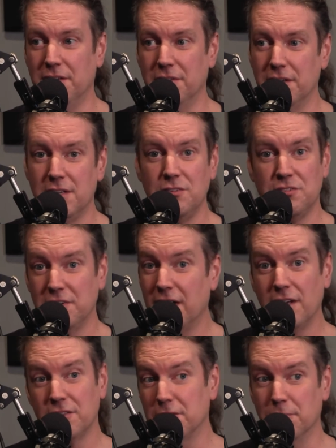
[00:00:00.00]
that he's
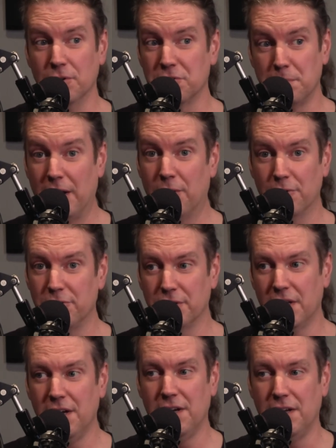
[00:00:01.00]
not the most powerful
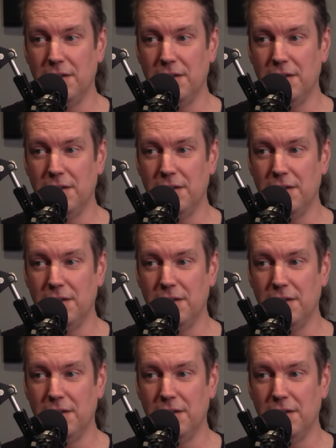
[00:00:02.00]
guy.